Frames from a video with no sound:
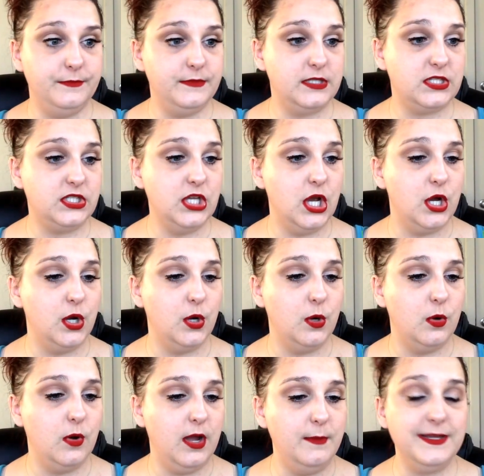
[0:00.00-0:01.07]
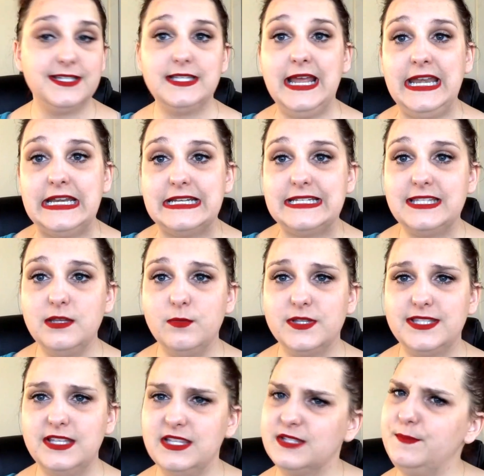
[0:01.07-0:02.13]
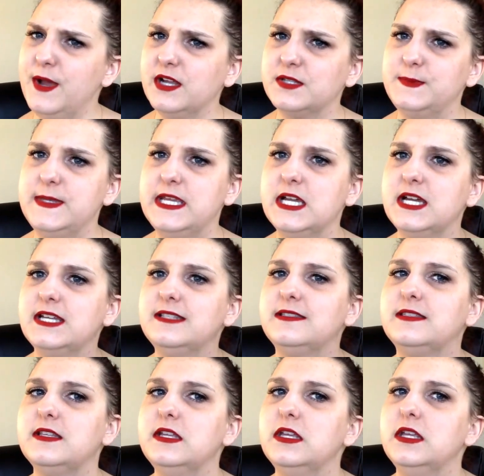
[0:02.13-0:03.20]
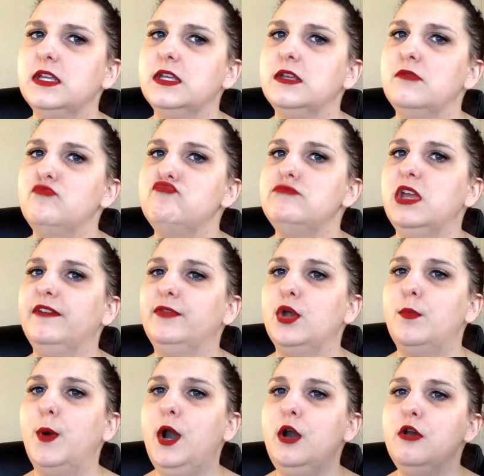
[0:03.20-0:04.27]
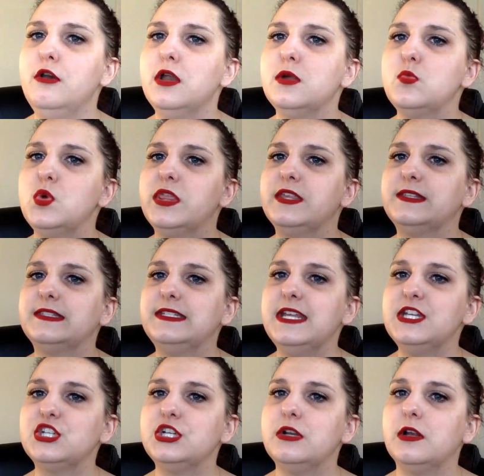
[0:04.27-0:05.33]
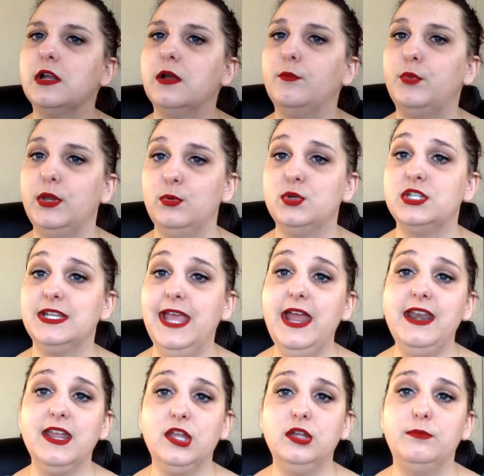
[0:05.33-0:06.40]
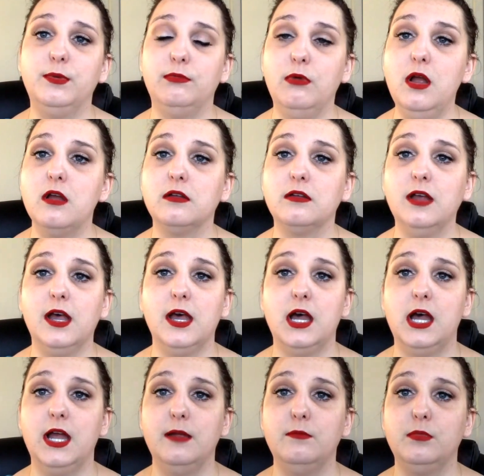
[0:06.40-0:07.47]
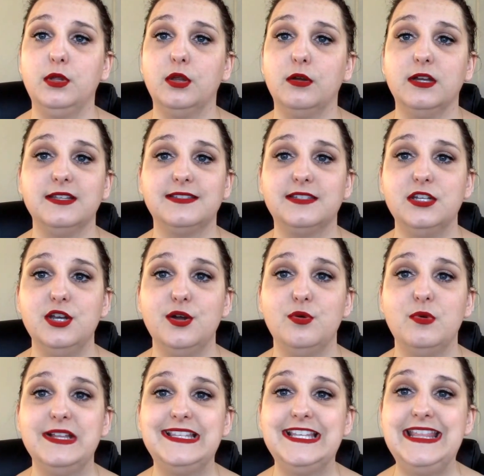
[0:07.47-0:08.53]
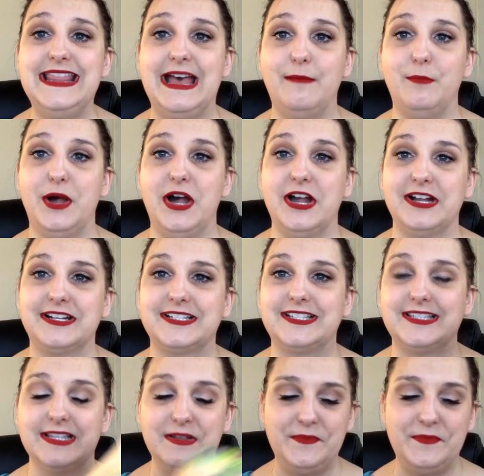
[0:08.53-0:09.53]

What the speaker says: So I'm excited to see what's in this box, because if they're partnering with a stationery company, which again, I could be wrong, I'm curious to know what's in that box.